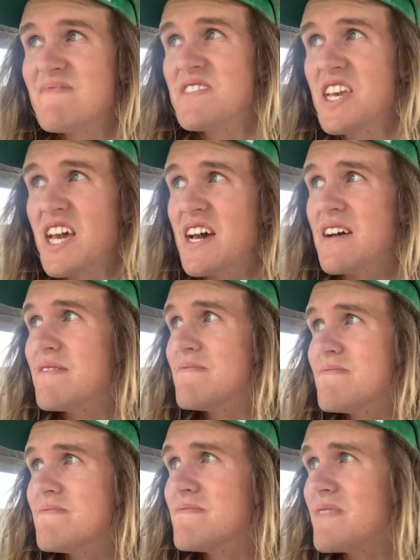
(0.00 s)
Yeah,
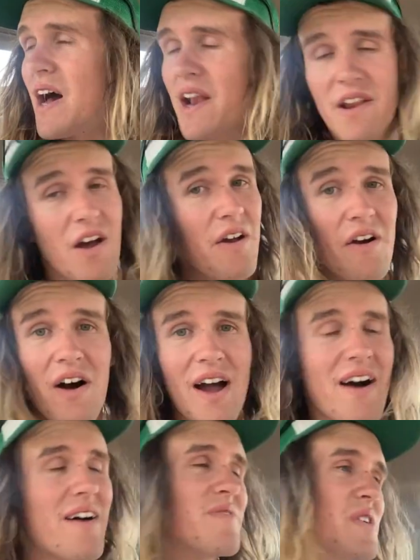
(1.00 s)
I don't know.
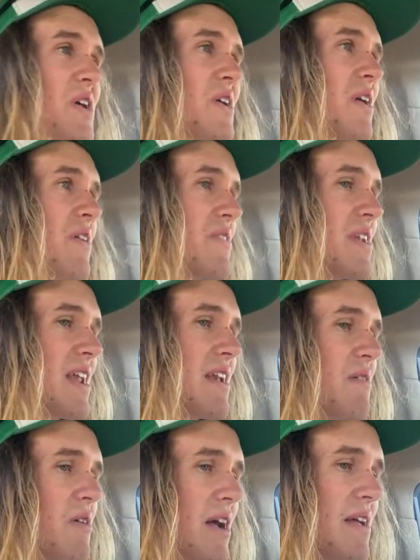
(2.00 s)
I haven't heard of it
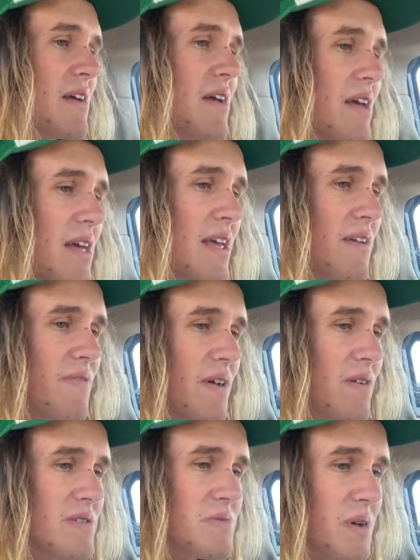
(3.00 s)
anyway, if
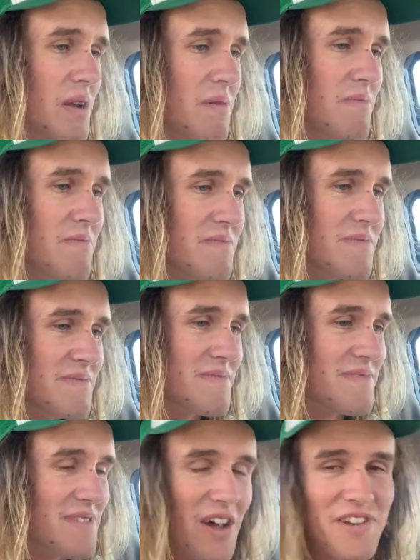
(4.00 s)
there is one.
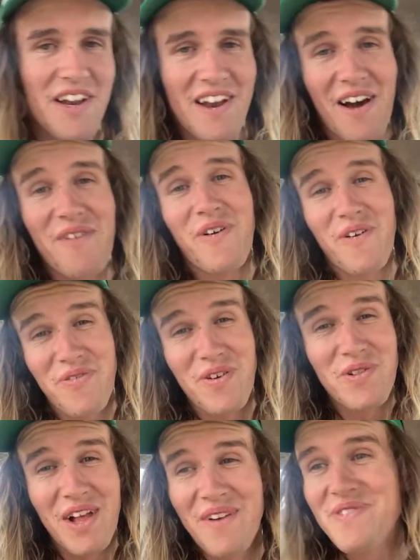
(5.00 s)
I don't know if I
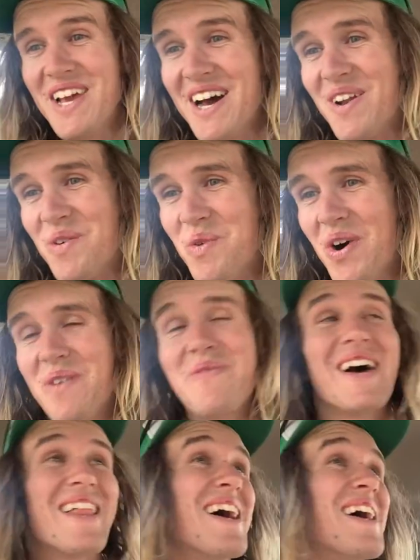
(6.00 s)
feel left out or what
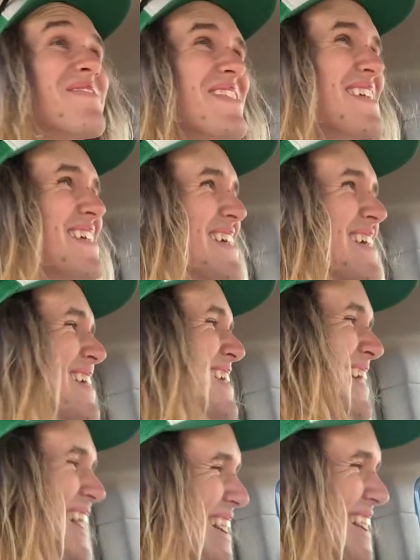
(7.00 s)
about that, but
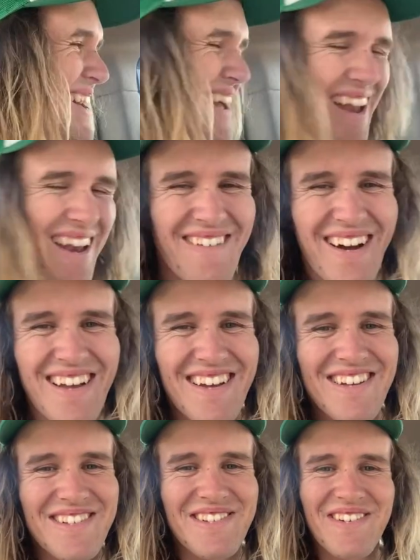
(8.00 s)
anyway,
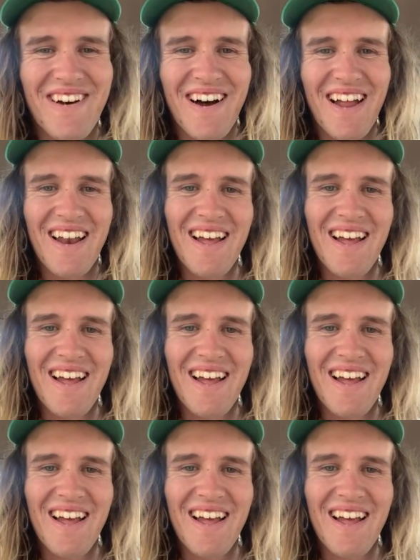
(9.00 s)
it's alright.